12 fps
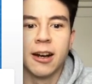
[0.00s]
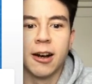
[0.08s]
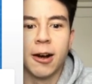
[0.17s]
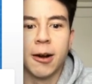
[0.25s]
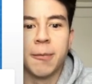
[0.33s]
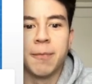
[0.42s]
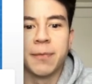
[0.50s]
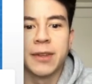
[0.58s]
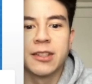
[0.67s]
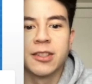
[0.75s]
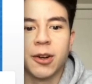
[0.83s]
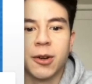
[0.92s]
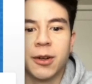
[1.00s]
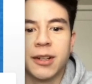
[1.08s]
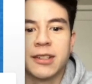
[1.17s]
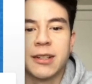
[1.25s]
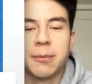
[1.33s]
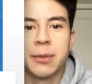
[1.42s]
um, so
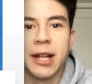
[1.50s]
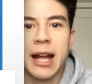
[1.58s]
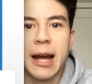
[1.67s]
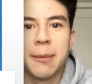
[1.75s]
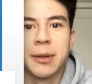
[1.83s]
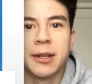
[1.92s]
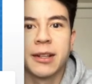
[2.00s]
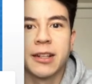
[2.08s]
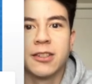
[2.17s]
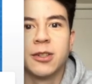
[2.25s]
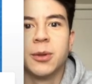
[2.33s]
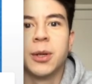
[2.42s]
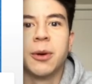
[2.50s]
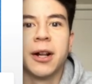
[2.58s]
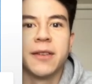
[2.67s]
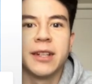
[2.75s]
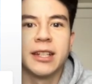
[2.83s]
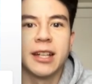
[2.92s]
a simple app that's doing
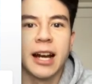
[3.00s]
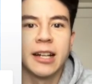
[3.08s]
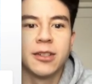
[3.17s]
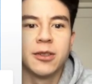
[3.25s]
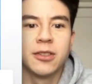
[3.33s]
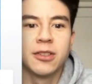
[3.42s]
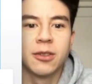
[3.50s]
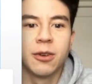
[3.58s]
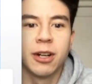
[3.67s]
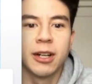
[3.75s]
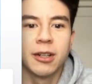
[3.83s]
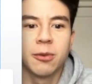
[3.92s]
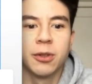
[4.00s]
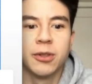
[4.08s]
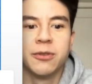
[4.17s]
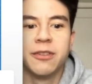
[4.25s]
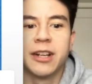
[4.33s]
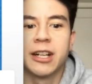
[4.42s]
well in the iTunes store will
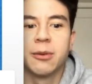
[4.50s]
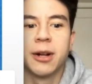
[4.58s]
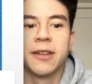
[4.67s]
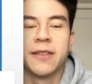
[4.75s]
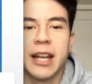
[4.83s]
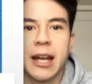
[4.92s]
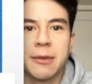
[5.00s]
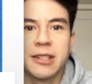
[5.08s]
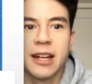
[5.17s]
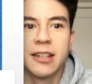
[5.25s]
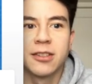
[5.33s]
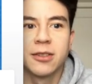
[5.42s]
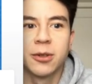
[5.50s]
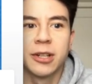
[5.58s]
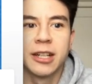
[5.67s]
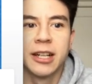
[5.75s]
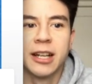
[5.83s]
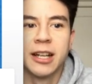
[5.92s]
do very well in the Amazon
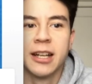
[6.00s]
store.